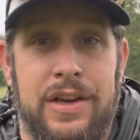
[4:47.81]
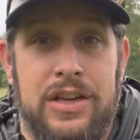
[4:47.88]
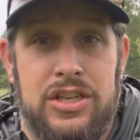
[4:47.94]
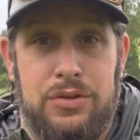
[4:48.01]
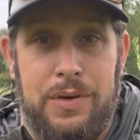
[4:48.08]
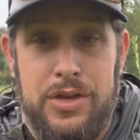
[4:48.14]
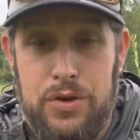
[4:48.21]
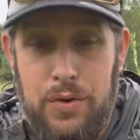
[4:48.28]

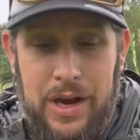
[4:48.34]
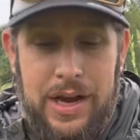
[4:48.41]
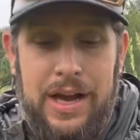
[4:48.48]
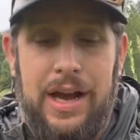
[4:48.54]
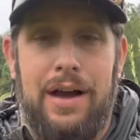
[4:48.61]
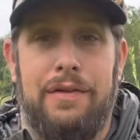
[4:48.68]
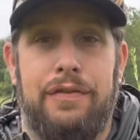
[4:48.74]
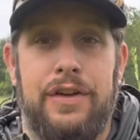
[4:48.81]
So when you
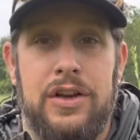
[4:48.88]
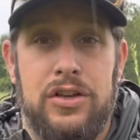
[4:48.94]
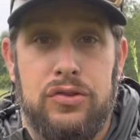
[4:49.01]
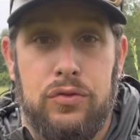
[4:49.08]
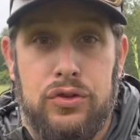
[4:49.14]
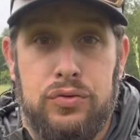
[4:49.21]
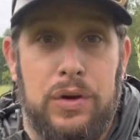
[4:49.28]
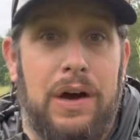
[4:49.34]
have
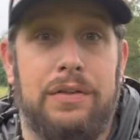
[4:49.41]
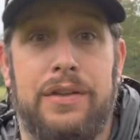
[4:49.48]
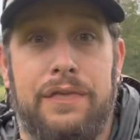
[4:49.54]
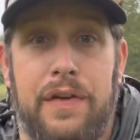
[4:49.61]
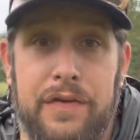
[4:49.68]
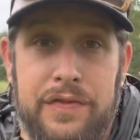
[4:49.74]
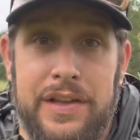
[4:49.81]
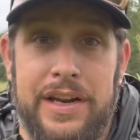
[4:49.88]
sort of 12 to
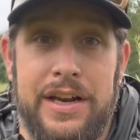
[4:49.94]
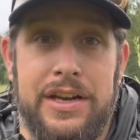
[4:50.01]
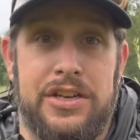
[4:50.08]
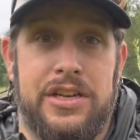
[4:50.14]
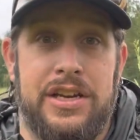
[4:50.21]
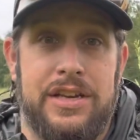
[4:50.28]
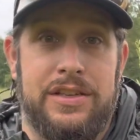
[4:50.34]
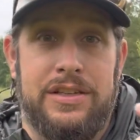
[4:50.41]
15
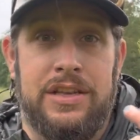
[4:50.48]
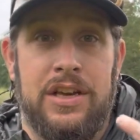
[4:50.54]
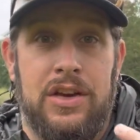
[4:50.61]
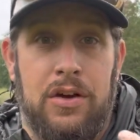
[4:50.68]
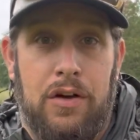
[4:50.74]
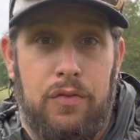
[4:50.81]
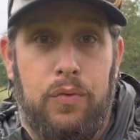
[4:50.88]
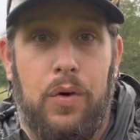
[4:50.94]
inches
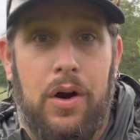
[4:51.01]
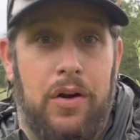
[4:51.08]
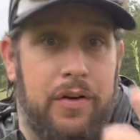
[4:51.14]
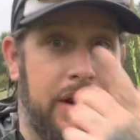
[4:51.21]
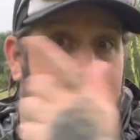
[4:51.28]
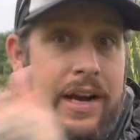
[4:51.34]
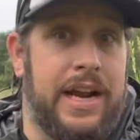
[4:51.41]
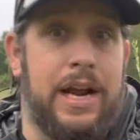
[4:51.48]
of wire,
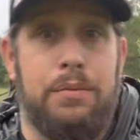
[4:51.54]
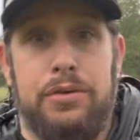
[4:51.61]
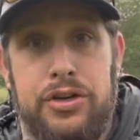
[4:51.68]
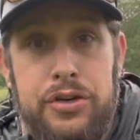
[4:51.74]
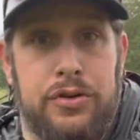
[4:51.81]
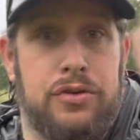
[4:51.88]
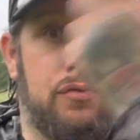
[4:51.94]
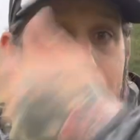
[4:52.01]
it enables
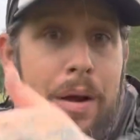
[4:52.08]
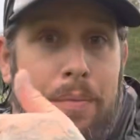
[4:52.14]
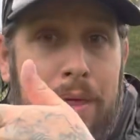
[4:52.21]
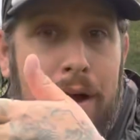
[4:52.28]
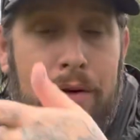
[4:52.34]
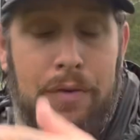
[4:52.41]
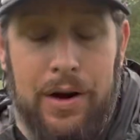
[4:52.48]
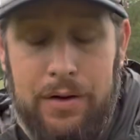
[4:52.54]
you to wrap
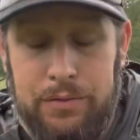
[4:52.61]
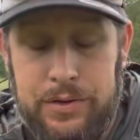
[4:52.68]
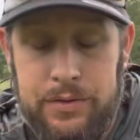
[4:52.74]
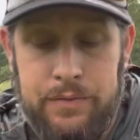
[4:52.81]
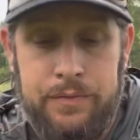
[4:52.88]
that around.